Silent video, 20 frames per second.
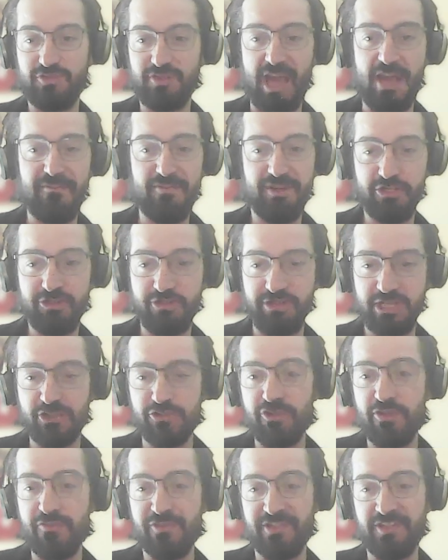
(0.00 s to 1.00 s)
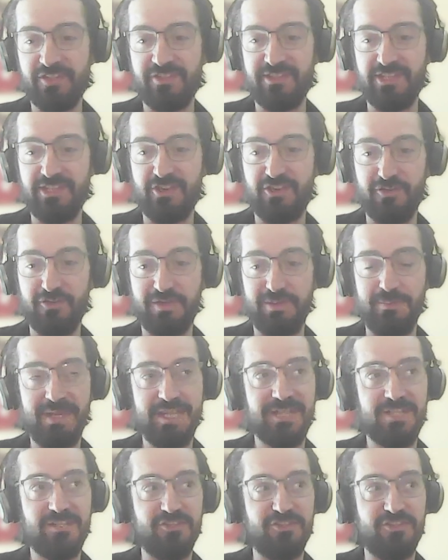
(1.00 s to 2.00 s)
have a good degree of understanding about the
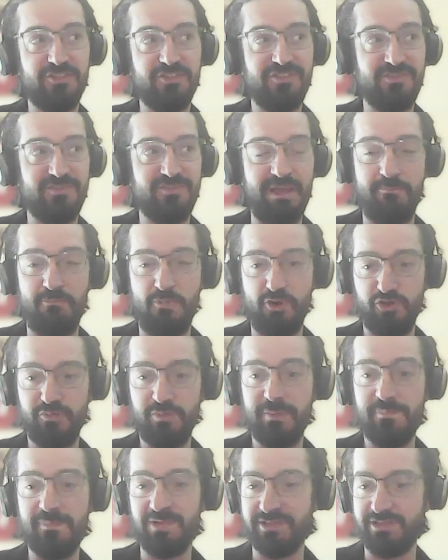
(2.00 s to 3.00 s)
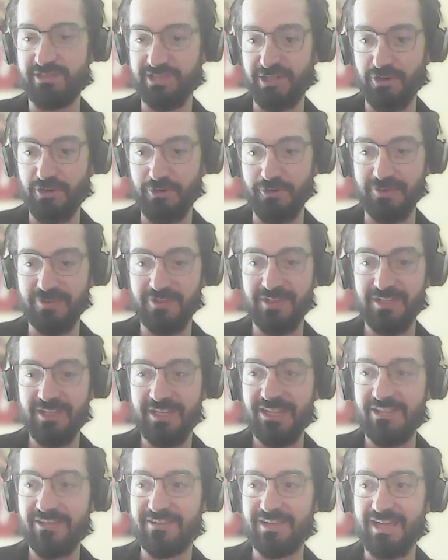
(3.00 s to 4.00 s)
medical system that most people don't.
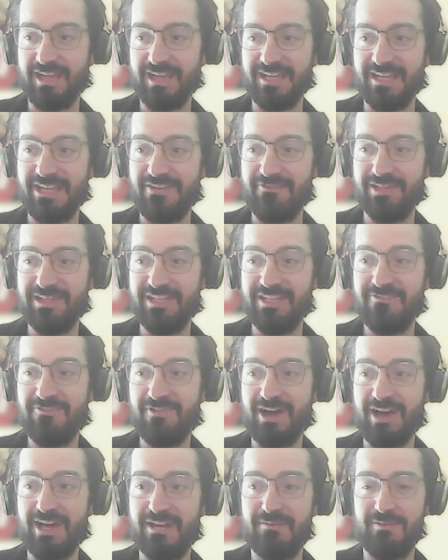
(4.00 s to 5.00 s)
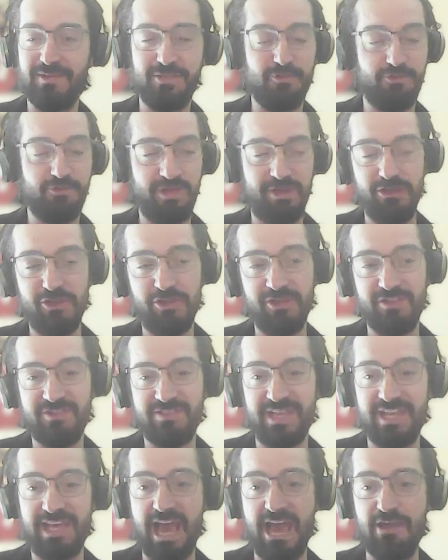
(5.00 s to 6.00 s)
It's like, even if you can
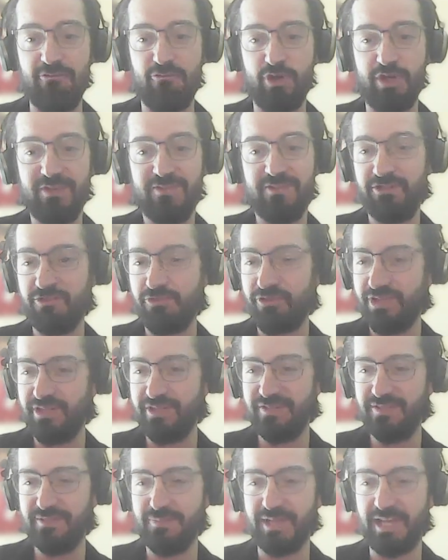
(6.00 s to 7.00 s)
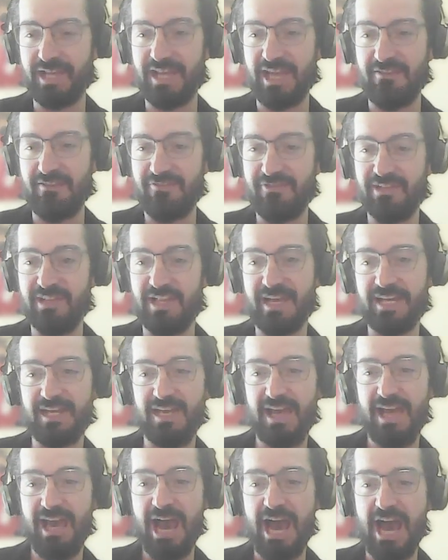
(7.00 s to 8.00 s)
say I wasted 2 years, but like, I feel like
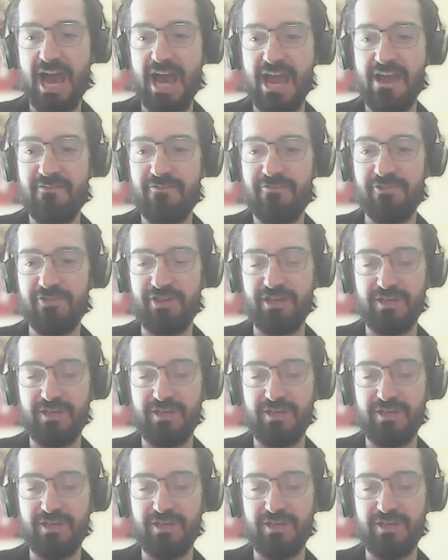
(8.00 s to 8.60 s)
I have